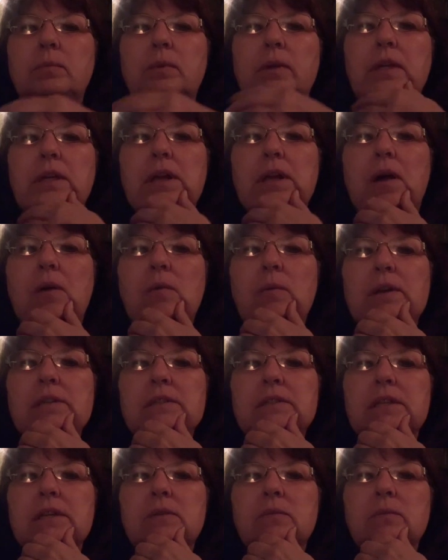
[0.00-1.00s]
We can
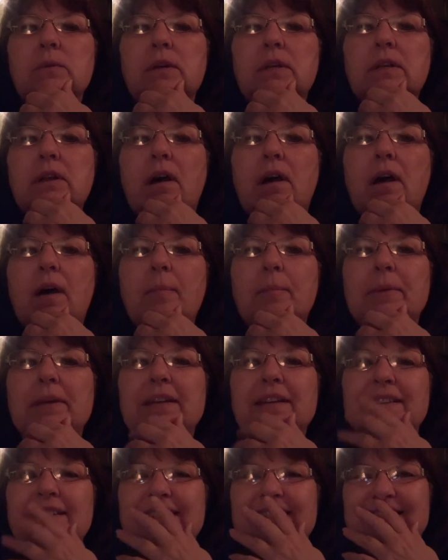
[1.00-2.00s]
always get one to hop
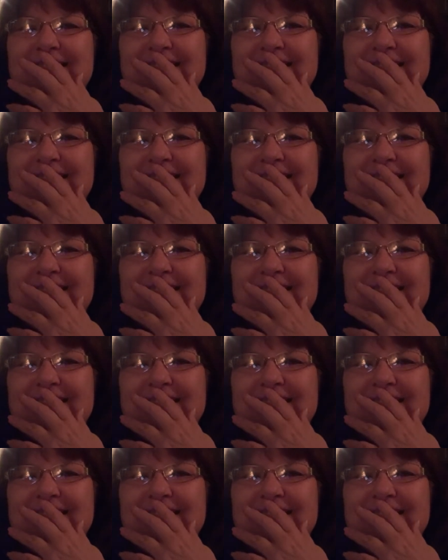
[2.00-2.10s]
in.